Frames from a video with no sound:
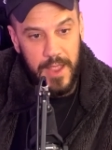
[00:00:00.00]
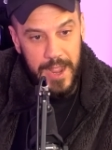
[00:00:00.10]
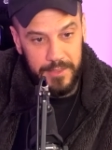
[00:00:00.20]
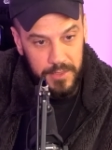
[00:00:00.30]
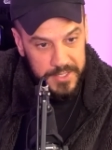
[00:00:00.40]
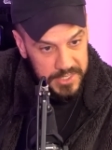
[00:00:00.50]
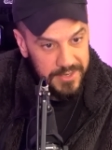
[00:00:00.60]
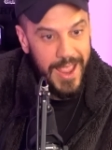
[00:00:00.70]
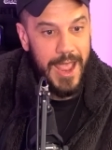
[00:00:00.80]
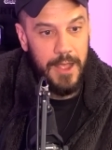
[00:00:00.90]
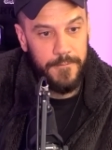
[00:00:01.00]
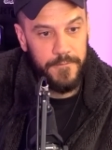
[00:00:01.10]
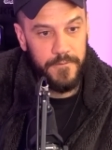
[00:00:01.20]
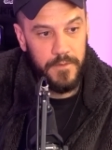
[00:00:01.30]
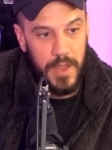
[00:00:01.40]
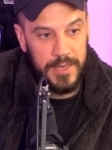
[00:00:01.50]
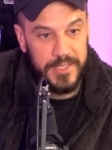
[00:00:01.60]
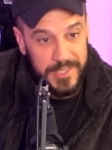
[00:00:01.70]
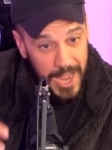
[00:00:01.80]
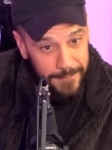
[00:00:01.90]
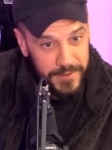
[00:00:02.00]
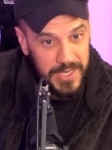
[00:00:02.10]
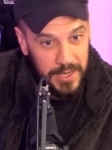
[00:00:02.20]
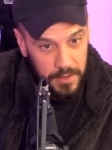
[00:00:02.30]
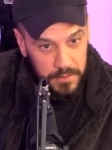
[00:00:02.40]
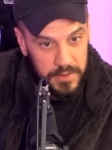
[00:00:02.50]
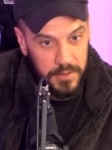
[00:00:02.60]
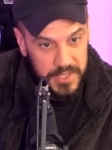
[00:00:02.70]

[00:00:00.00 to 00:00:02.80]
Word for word: at the staff and the staff is like, they're